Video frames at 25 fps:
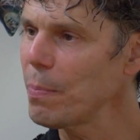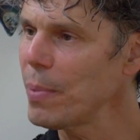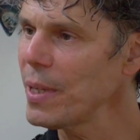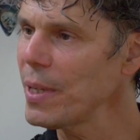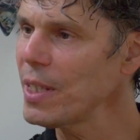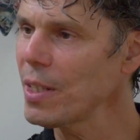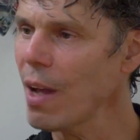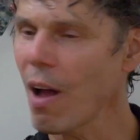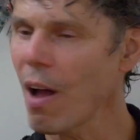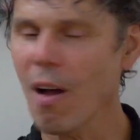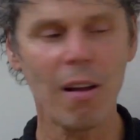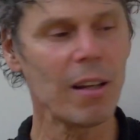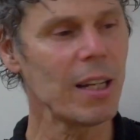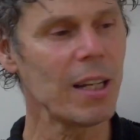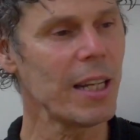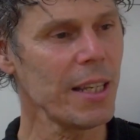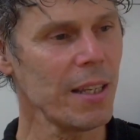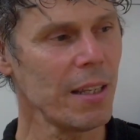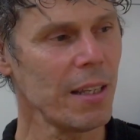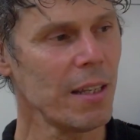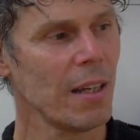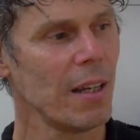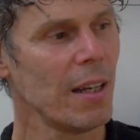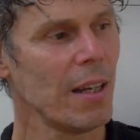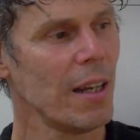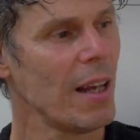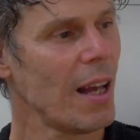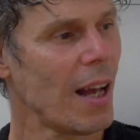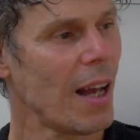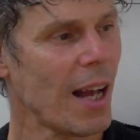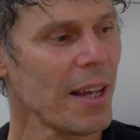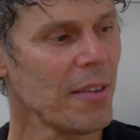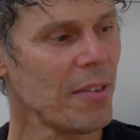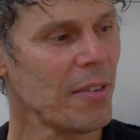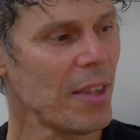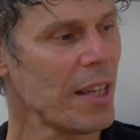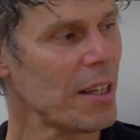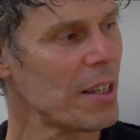bizarrely,
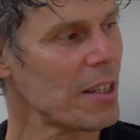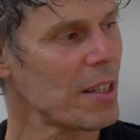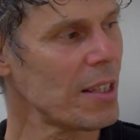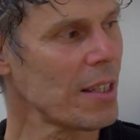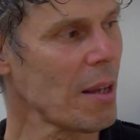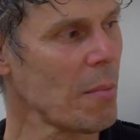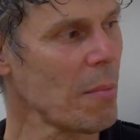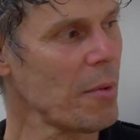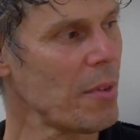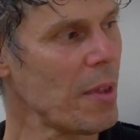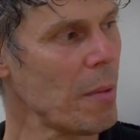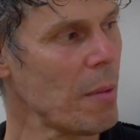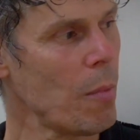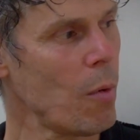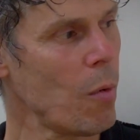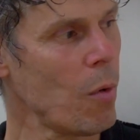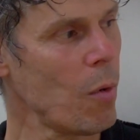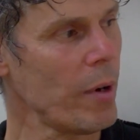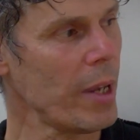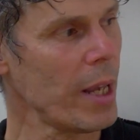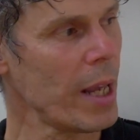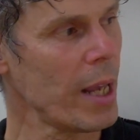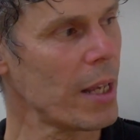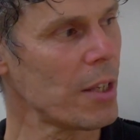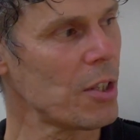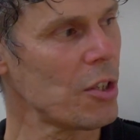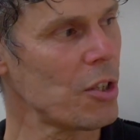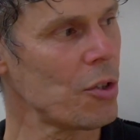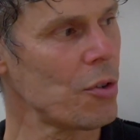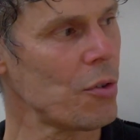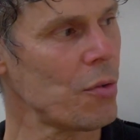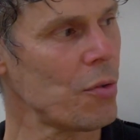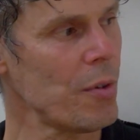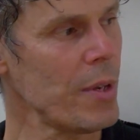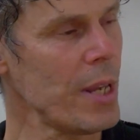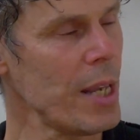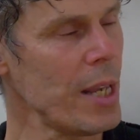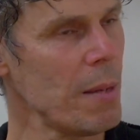I think some of the more
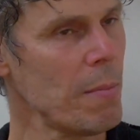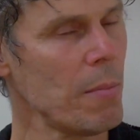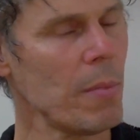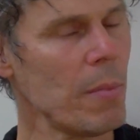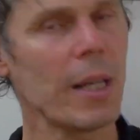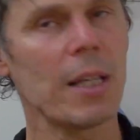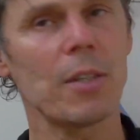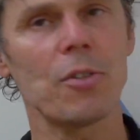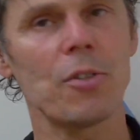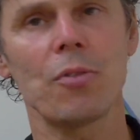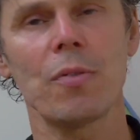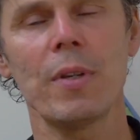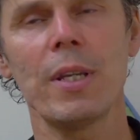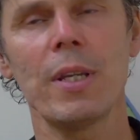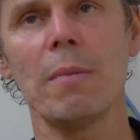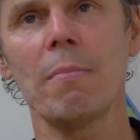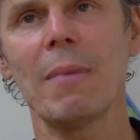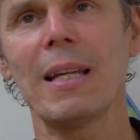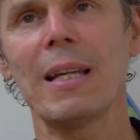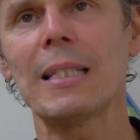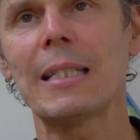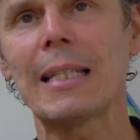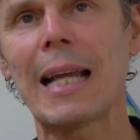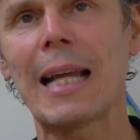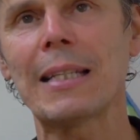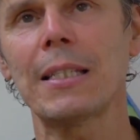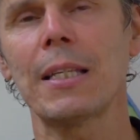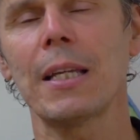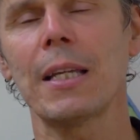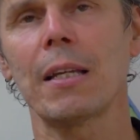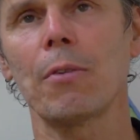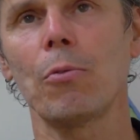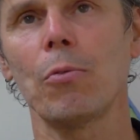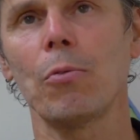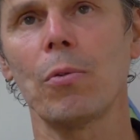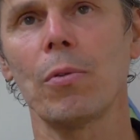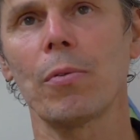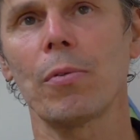extreme, extreme
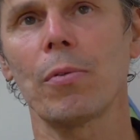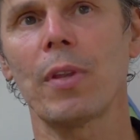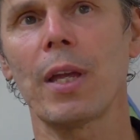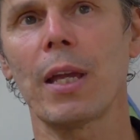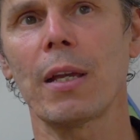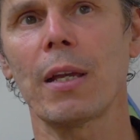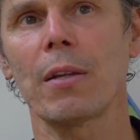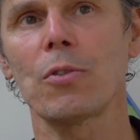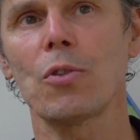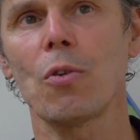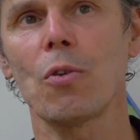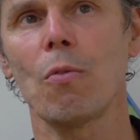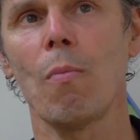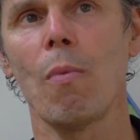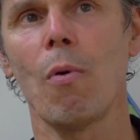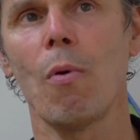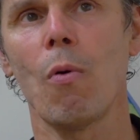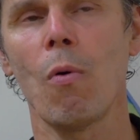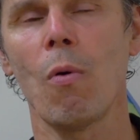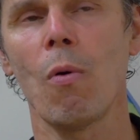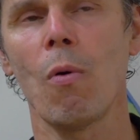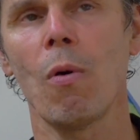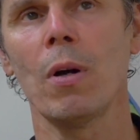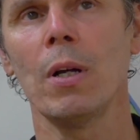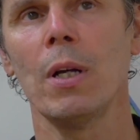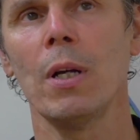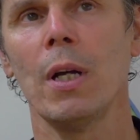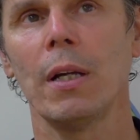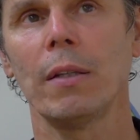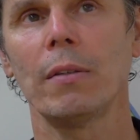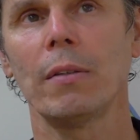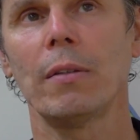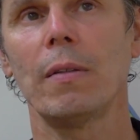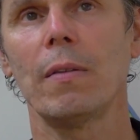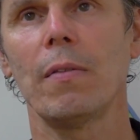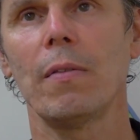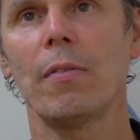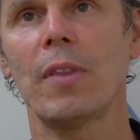aesthetic things or more
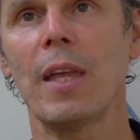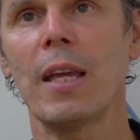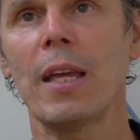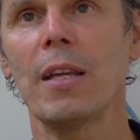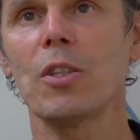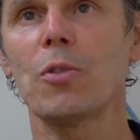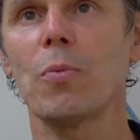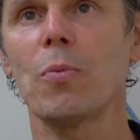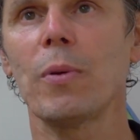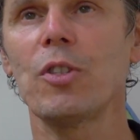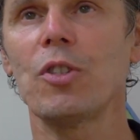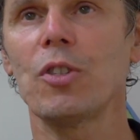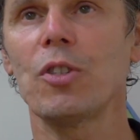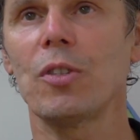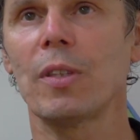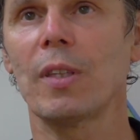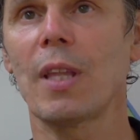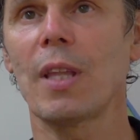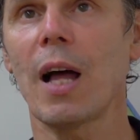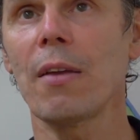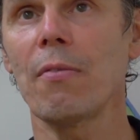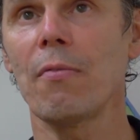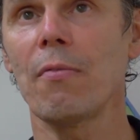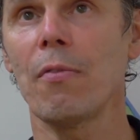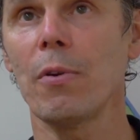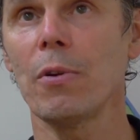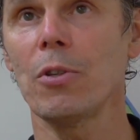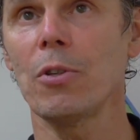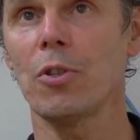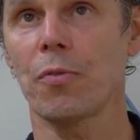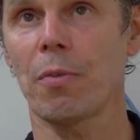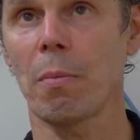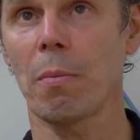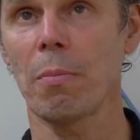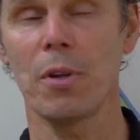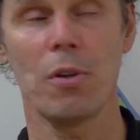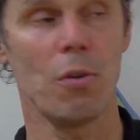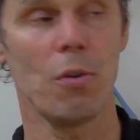things which diverge
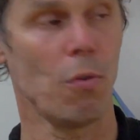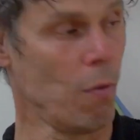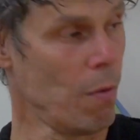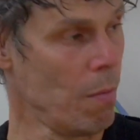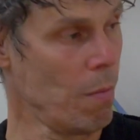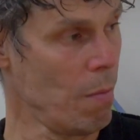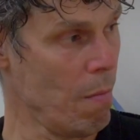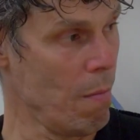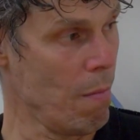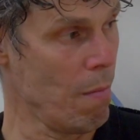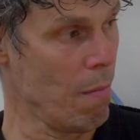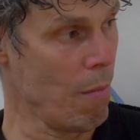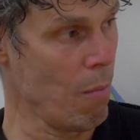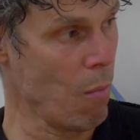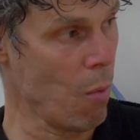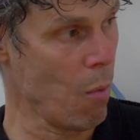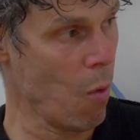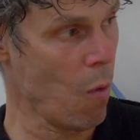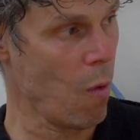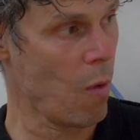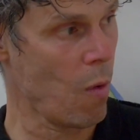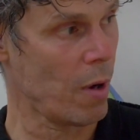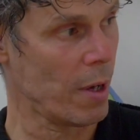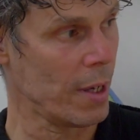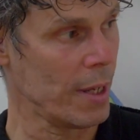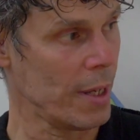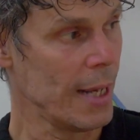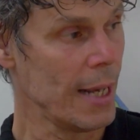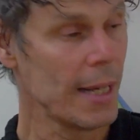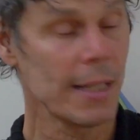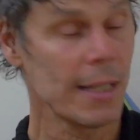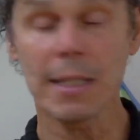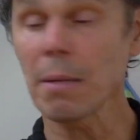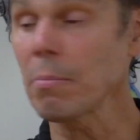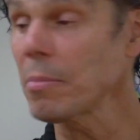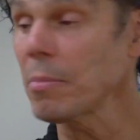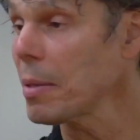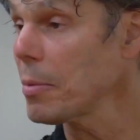from the norm more,
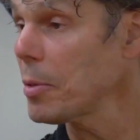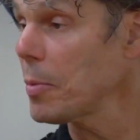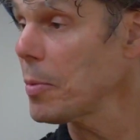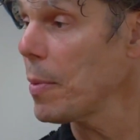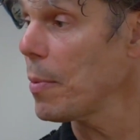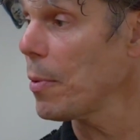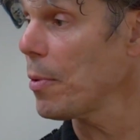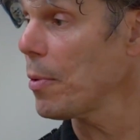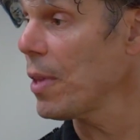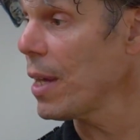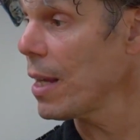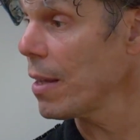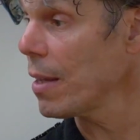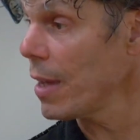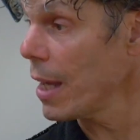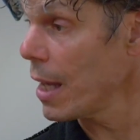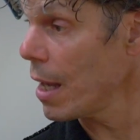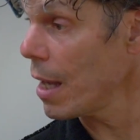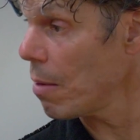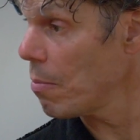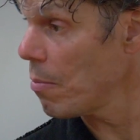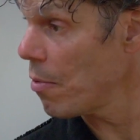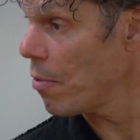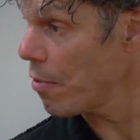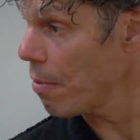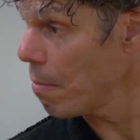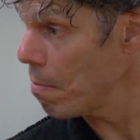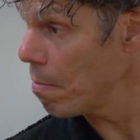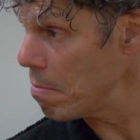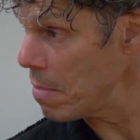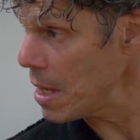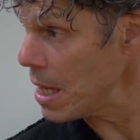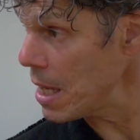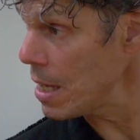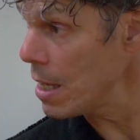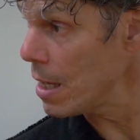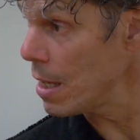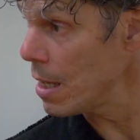sometimes people think they come from
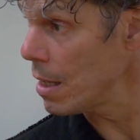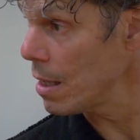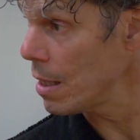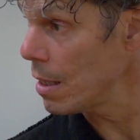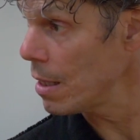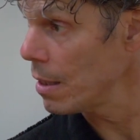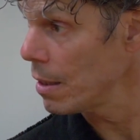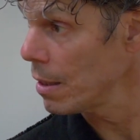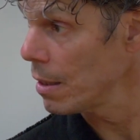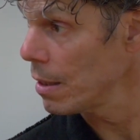me.